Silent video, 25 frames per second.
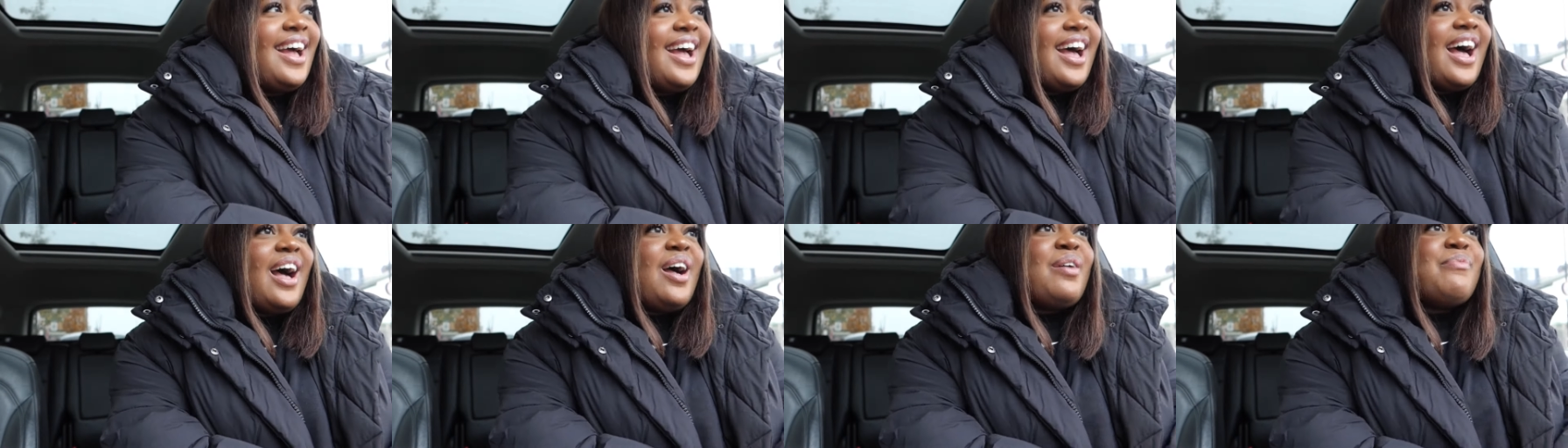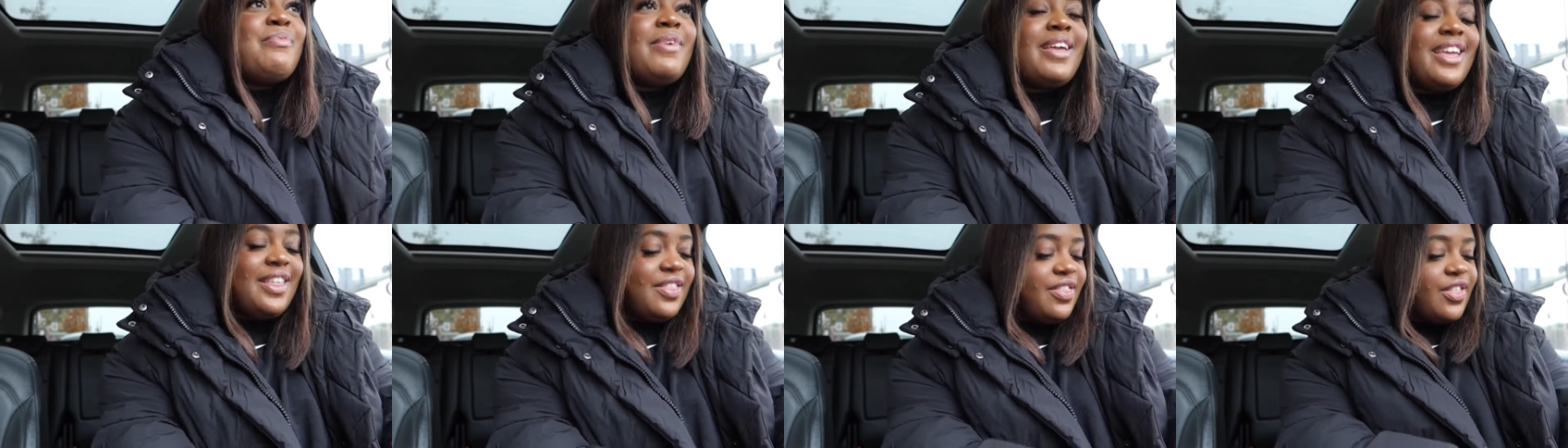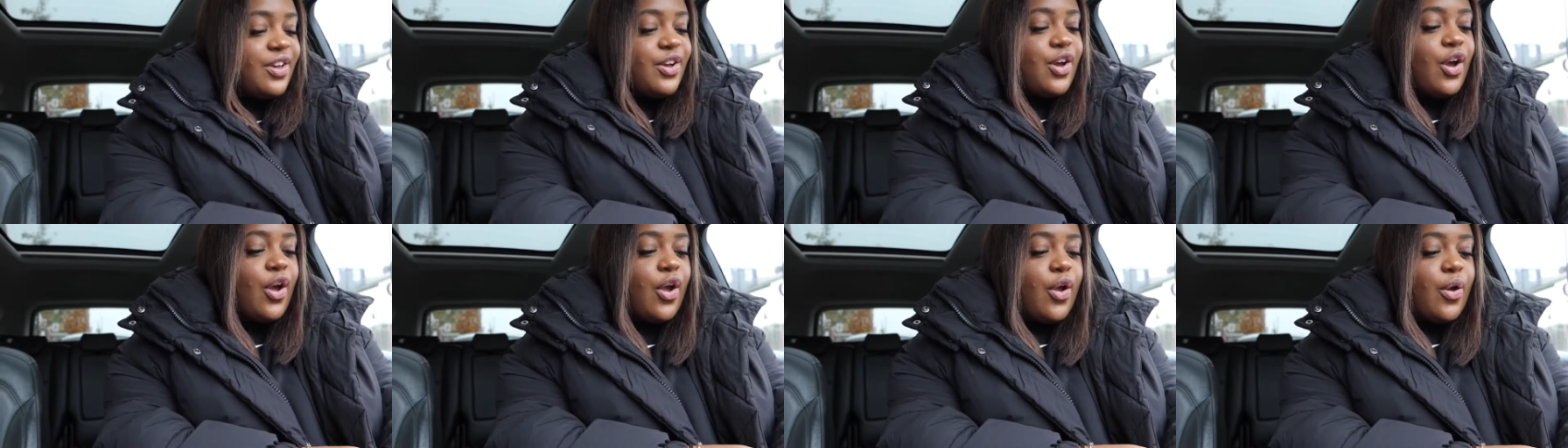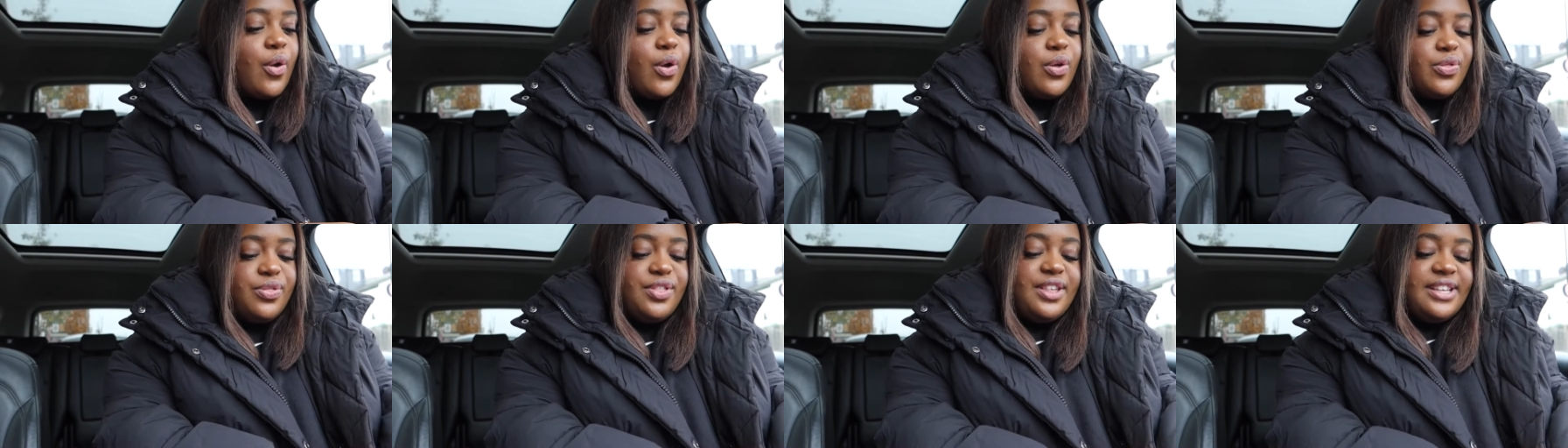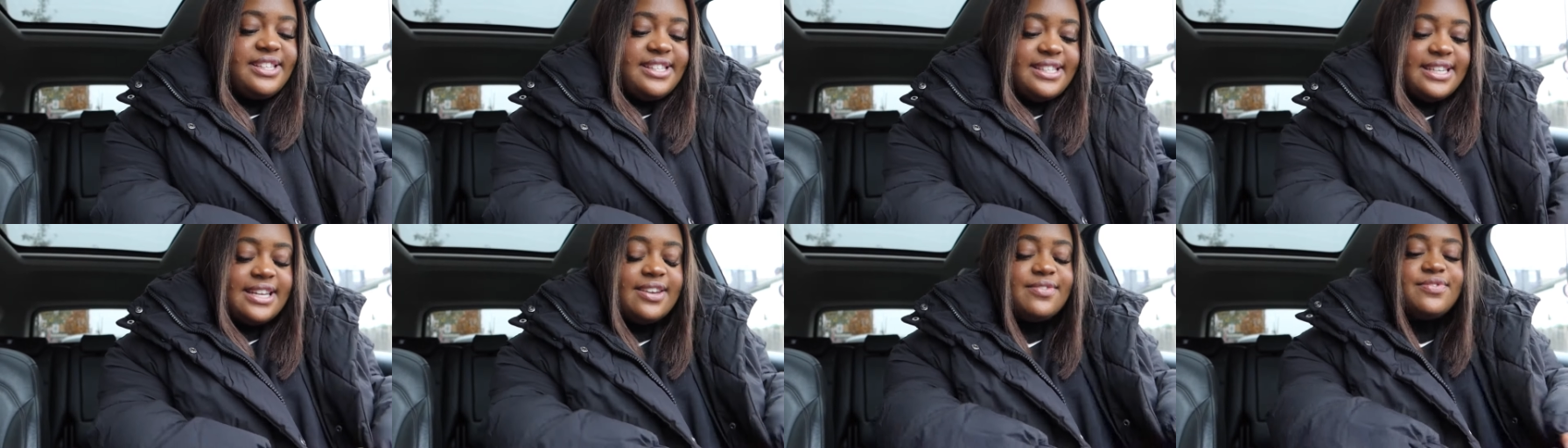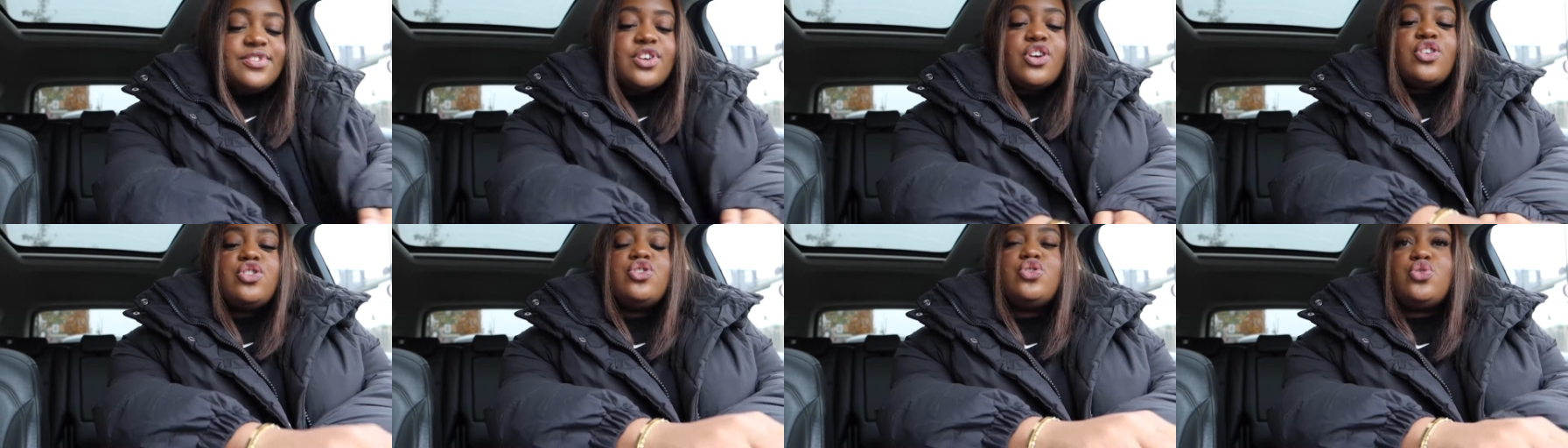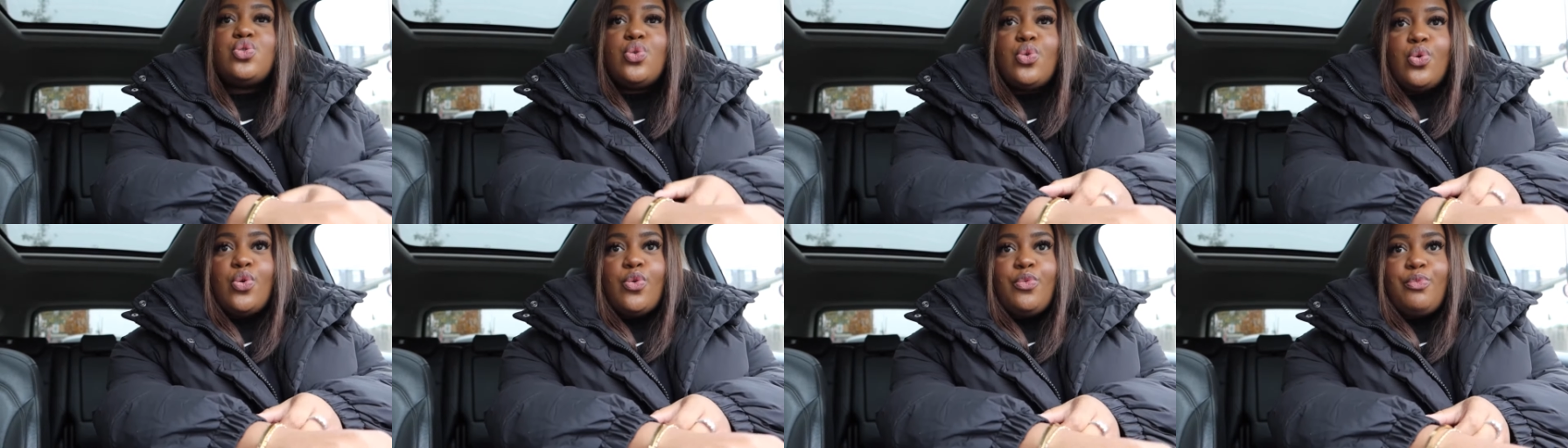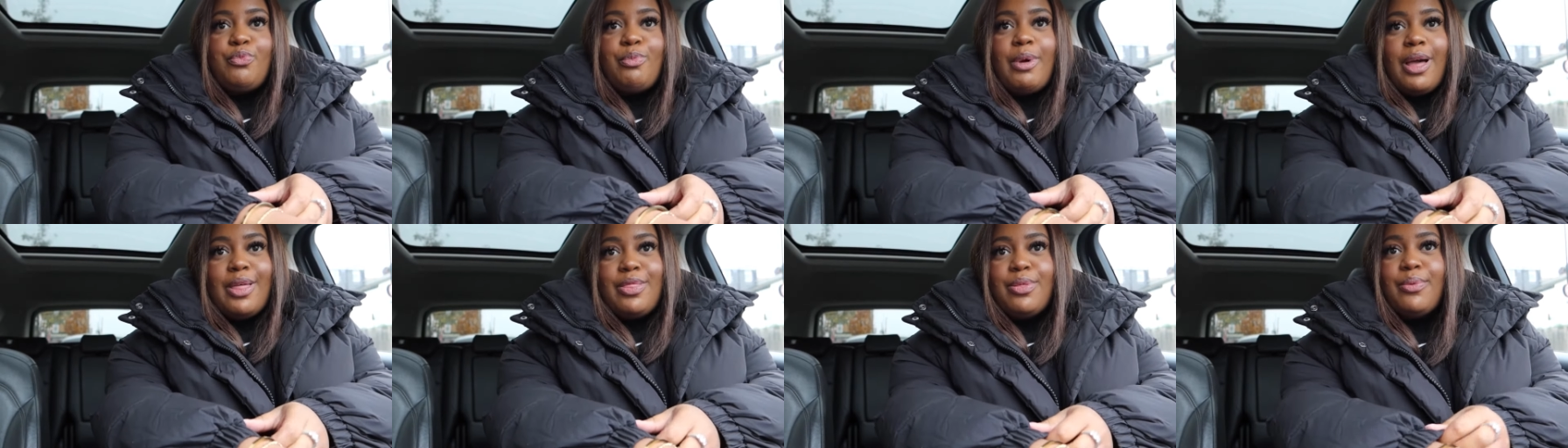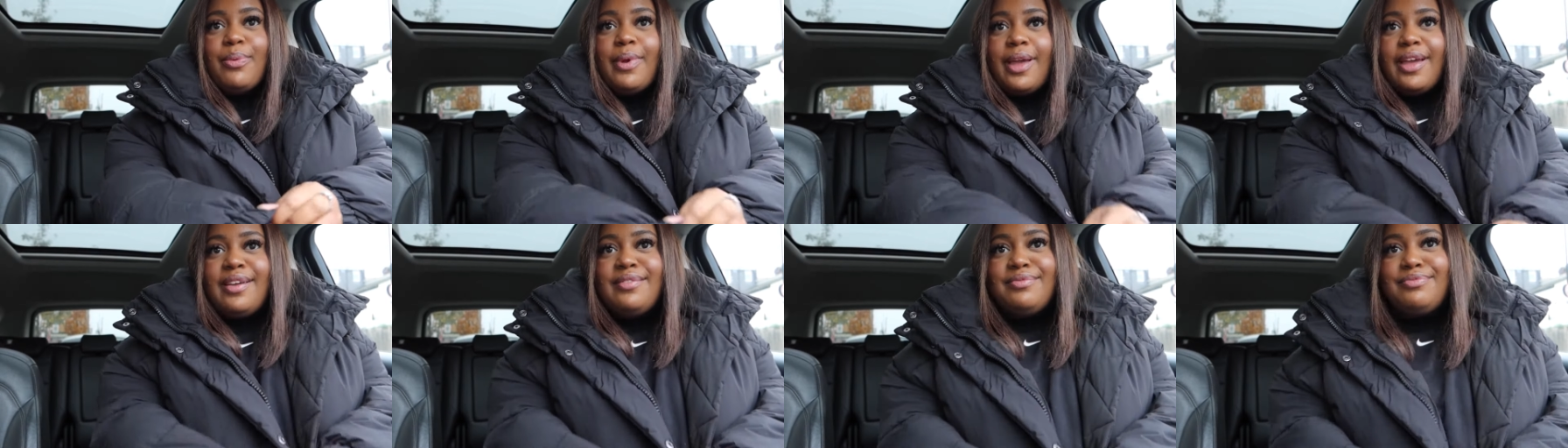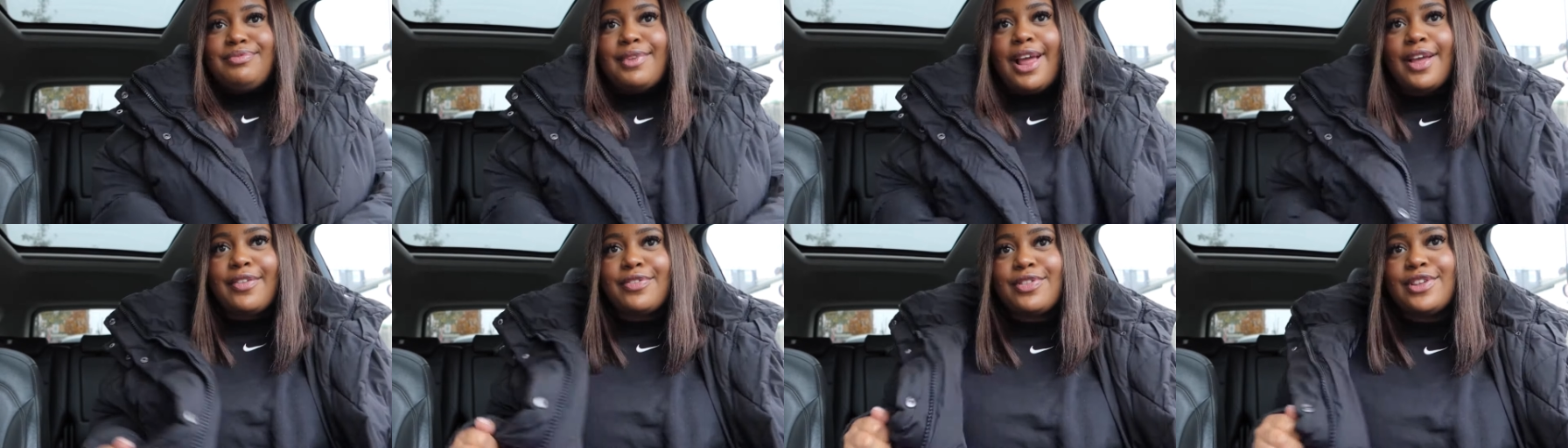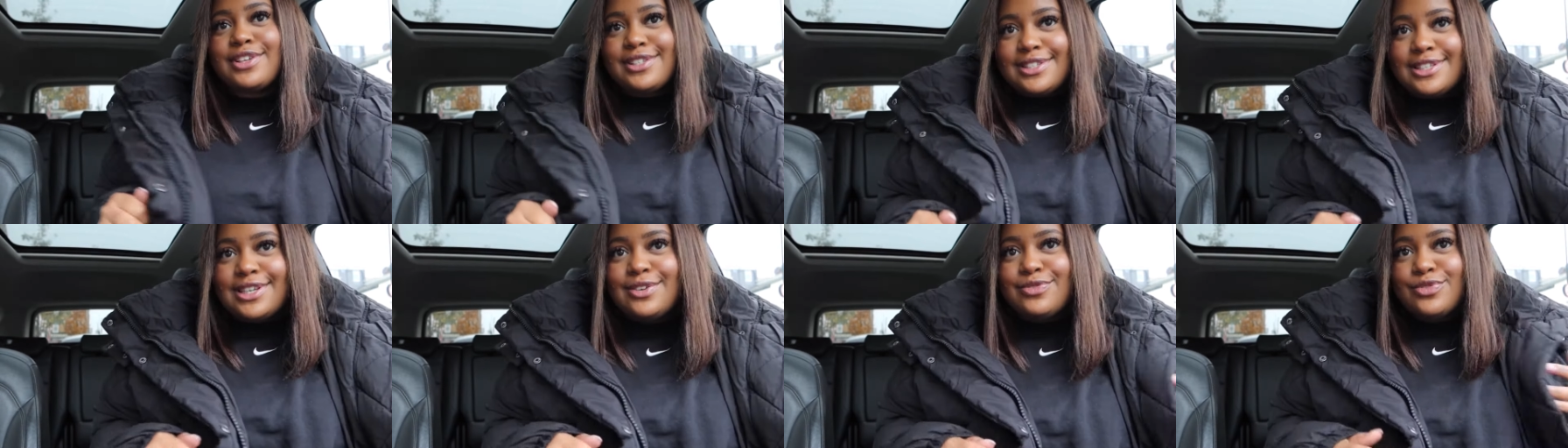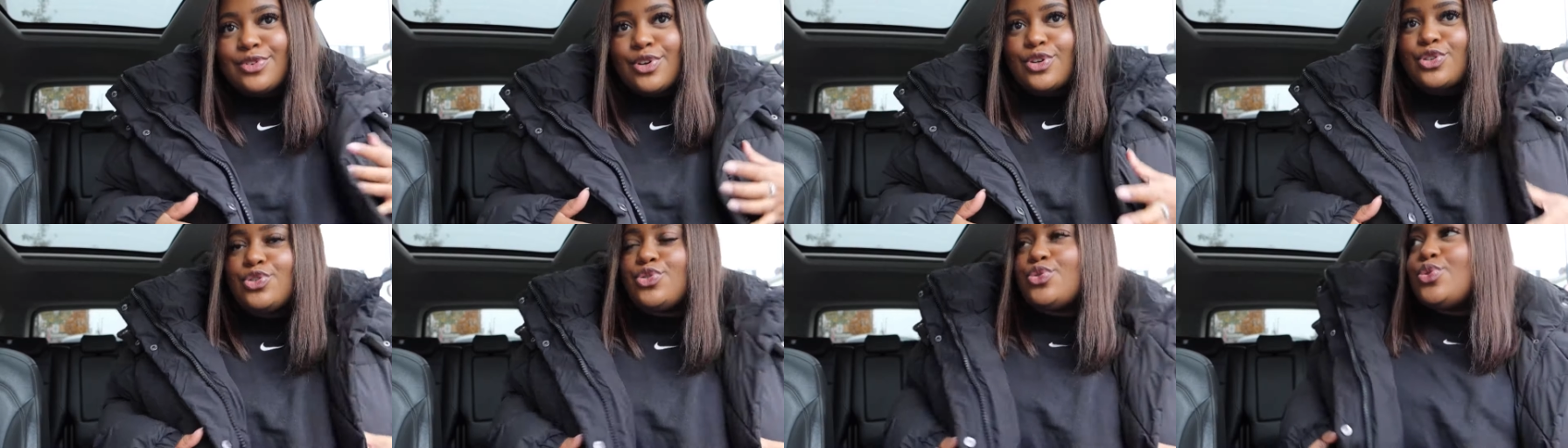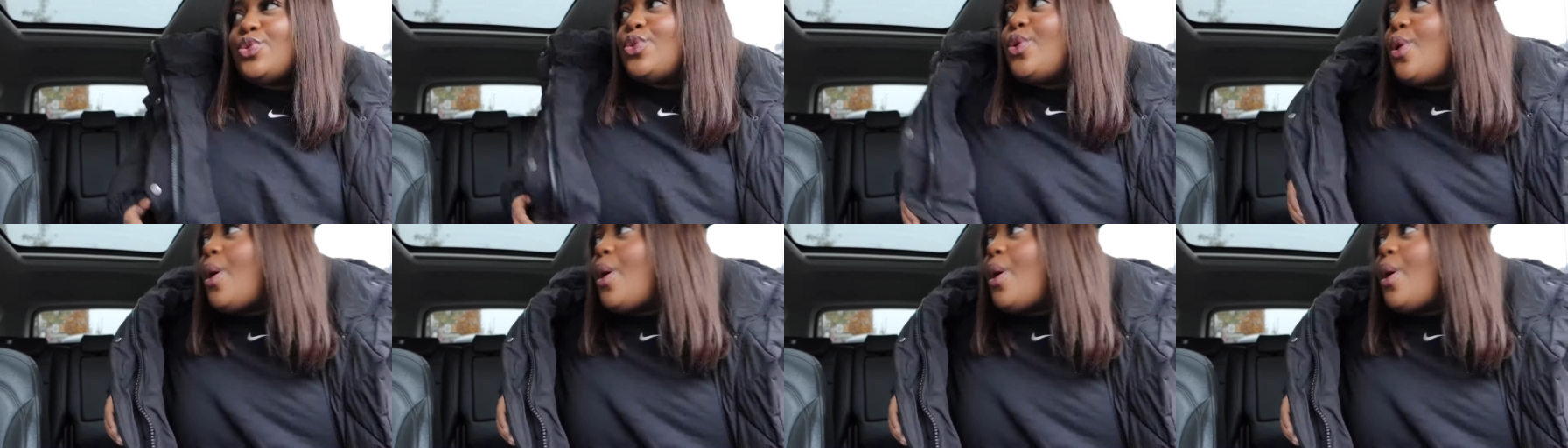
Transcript: I'm in the coat. The sleeves are short, by the way. Like, the sleeves are short.